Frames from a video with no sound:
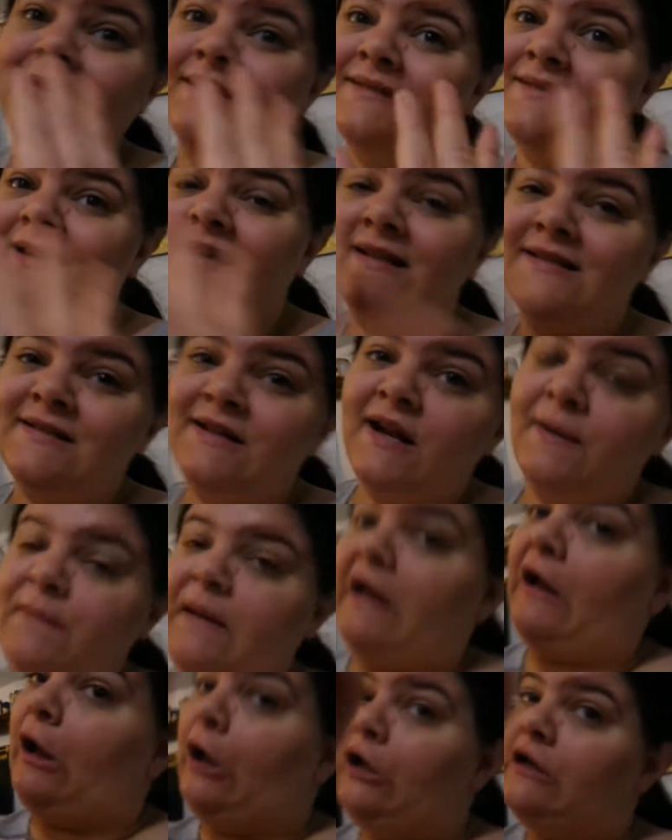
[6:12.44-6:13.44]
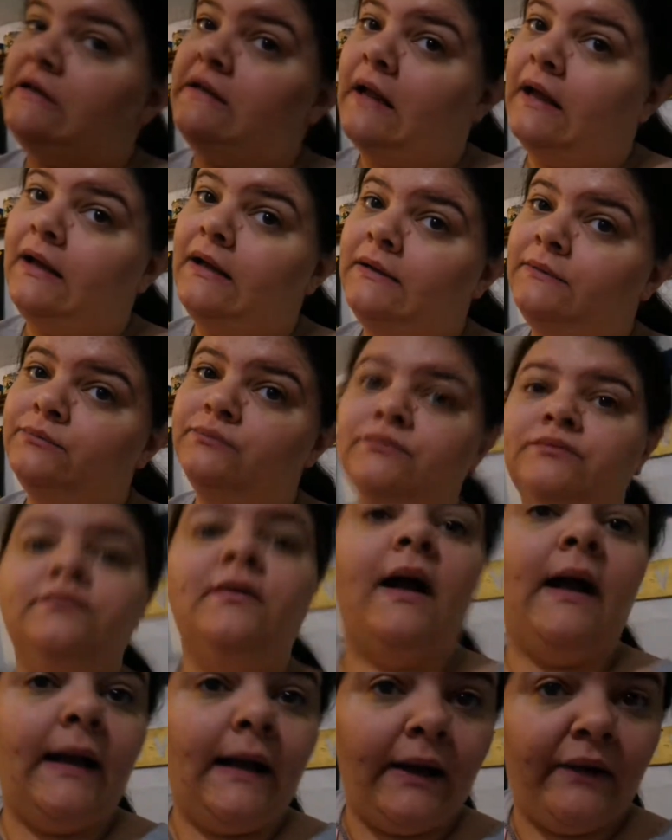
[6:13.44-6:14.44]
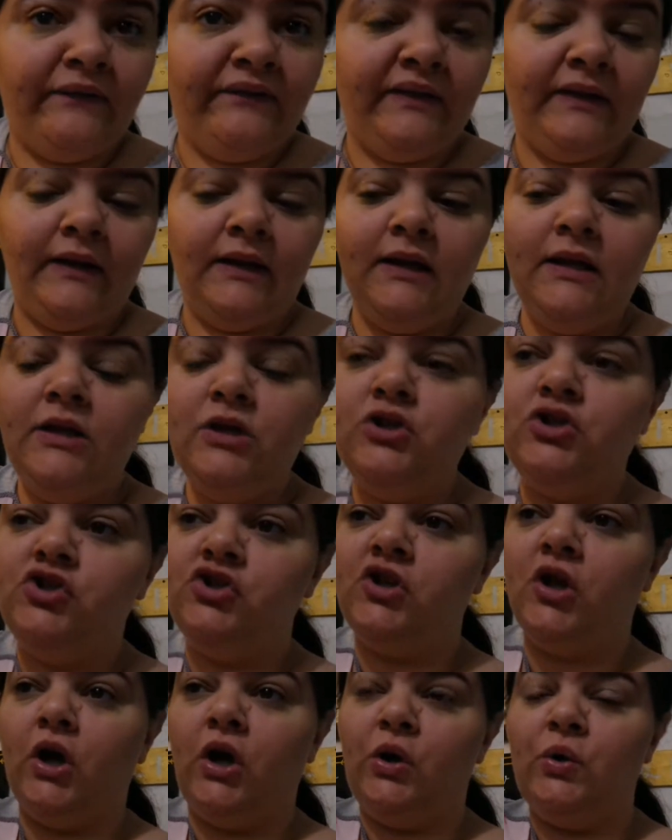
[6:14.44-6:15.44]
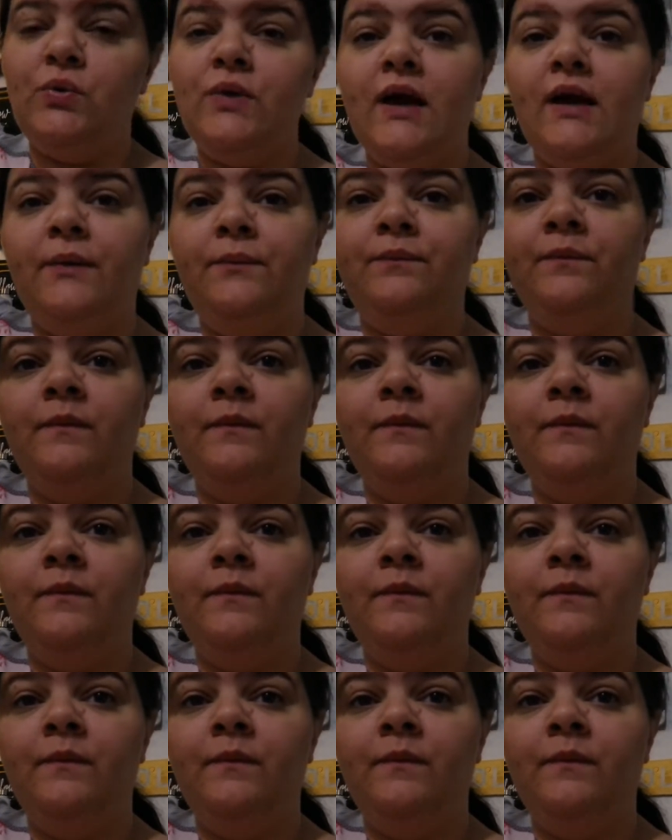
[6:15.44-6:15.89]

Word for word: today's gonna be a good day. I got a feeling, so yeah.